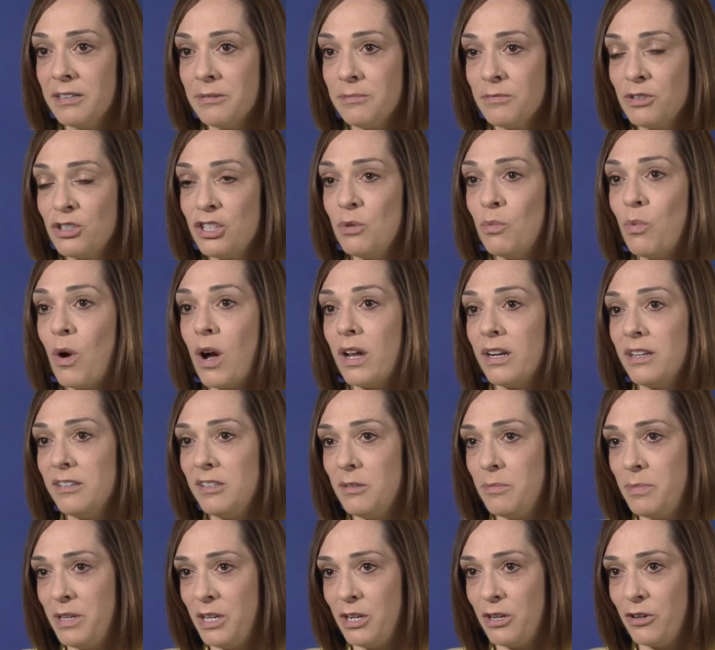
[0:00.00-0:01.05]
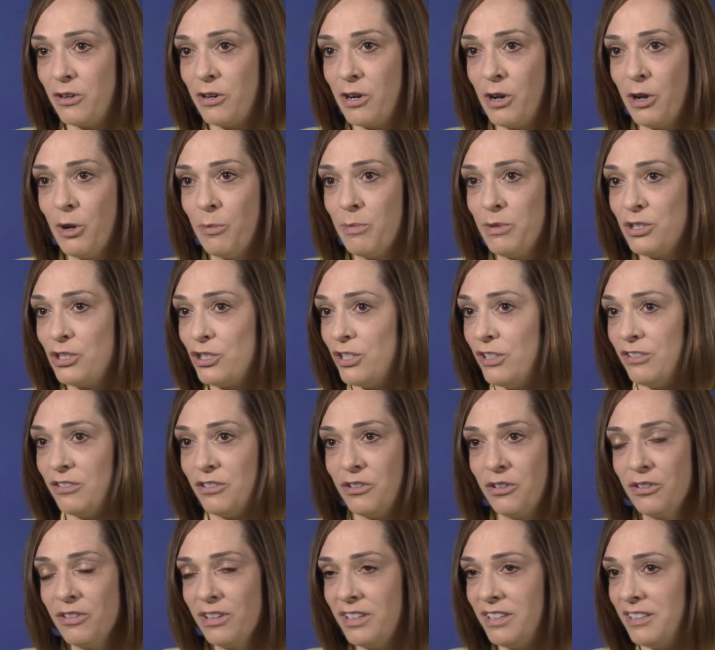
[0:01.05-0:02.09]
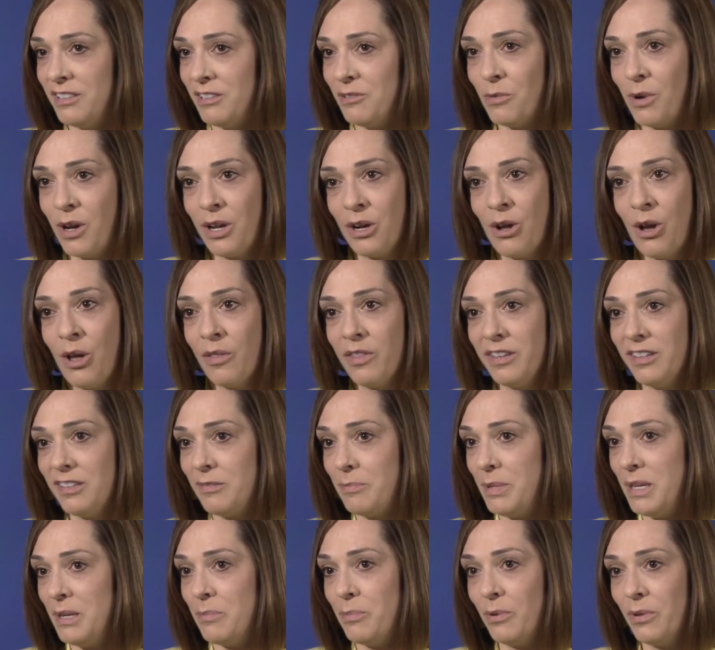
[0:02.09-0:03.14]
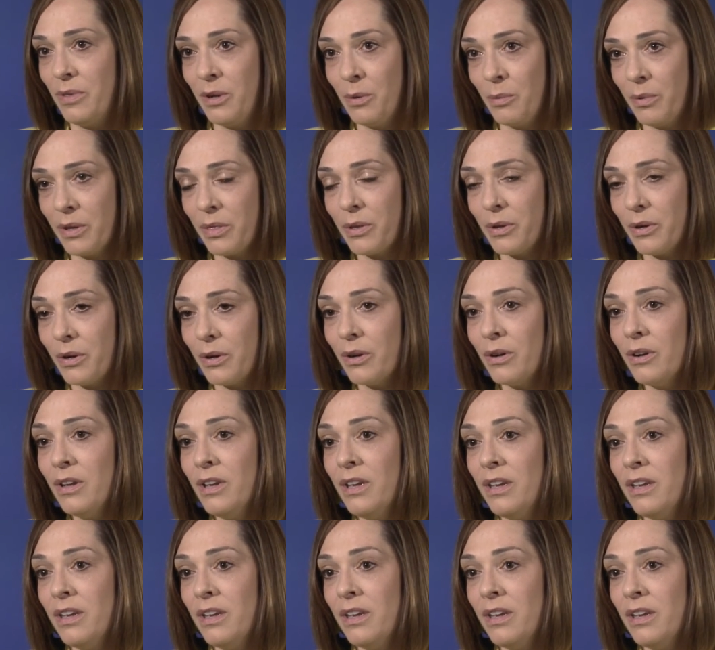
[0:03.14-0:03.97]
She wanted to be in her home, but she certainly didn't want all these people there with her.